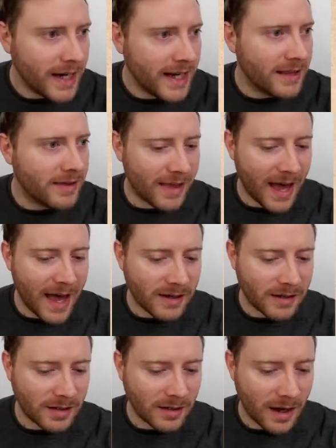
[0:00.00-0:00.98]
in
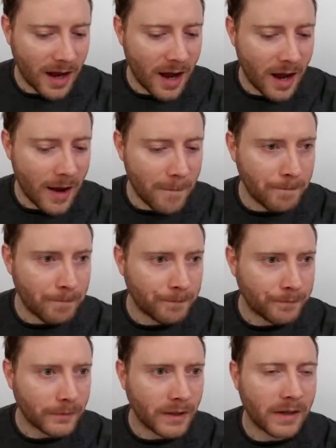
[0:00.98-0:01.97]
that
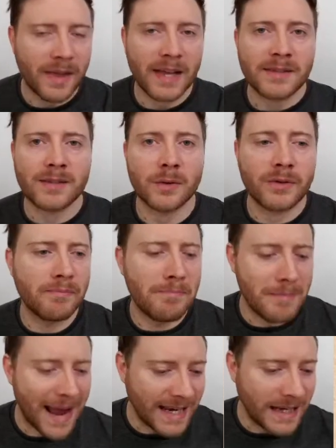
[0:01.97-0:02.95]
that sort of
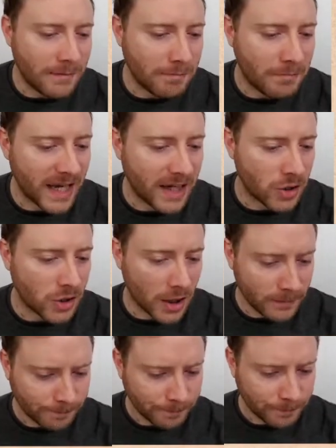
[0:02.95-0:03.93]
main
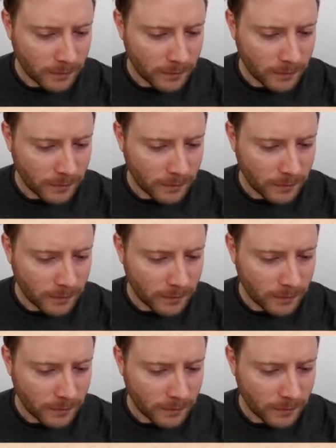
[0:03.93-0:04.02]
picture.